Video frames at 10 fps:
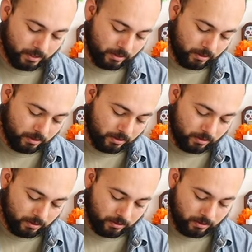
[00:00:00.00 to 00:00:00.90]

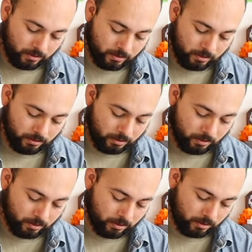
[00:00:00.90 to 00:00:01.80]

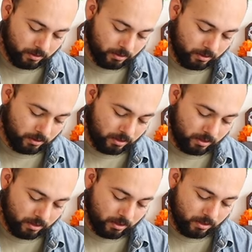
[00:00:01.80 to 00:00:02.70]

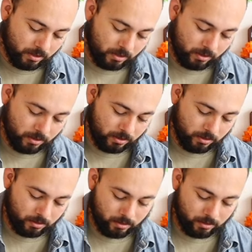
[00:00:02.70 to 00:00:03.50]
(no one is talking)